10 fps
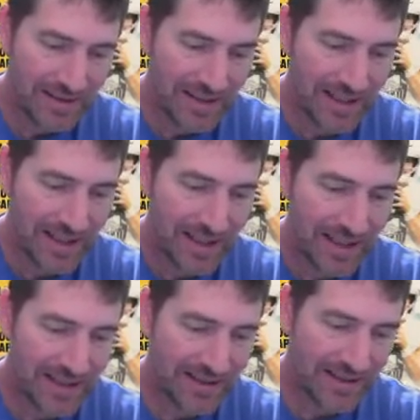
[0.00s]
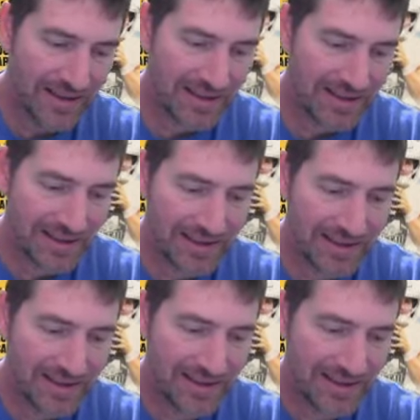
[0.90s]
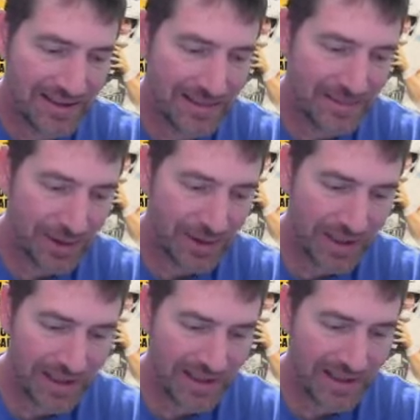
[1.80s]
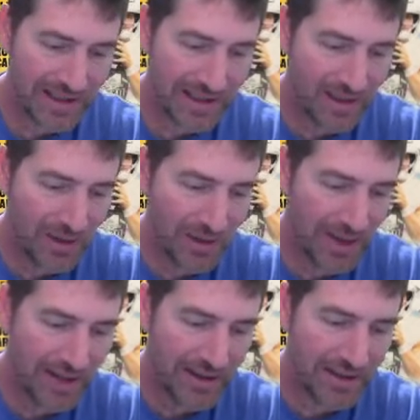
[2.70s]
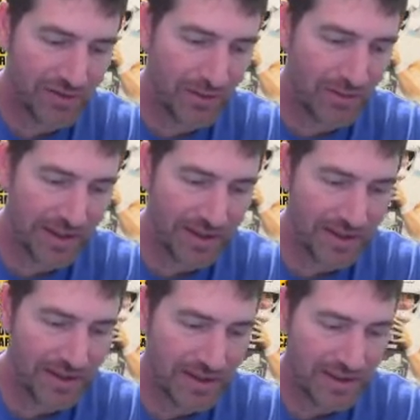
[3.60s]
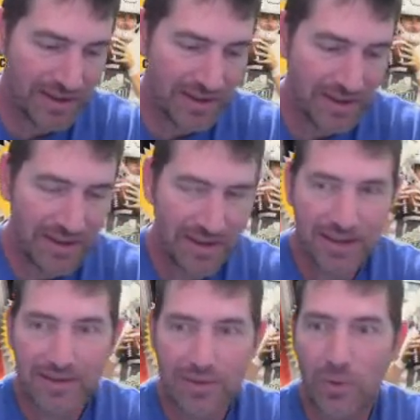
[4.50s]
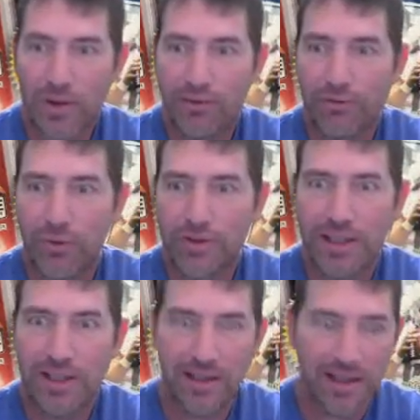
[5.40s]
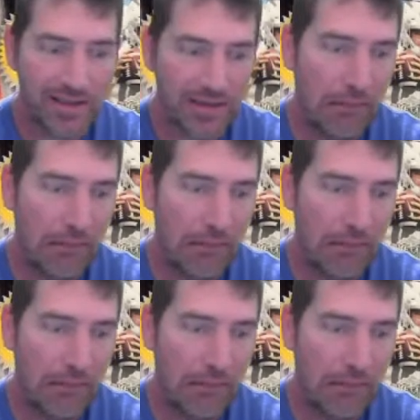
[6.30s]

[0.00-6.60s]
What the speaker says: Haha Dix. Marquise Lee. Oh God, this is from like the 2014 class.